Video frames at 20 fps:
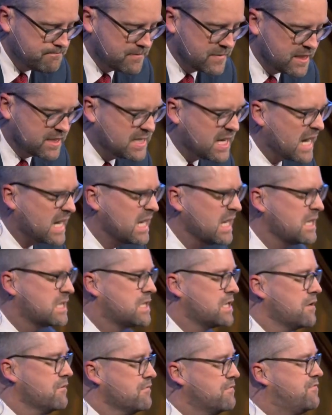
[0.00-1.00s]
the
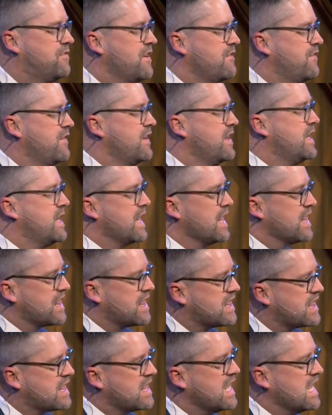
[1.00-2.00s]
second vivid
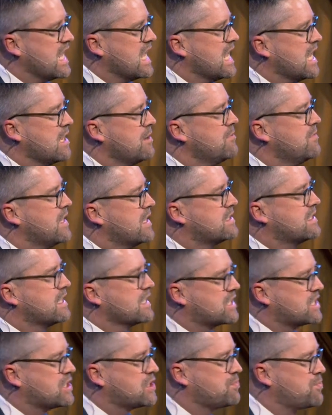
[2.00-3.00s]
theme that's
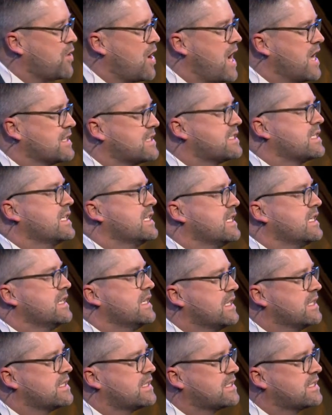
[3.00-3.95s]
expressed in this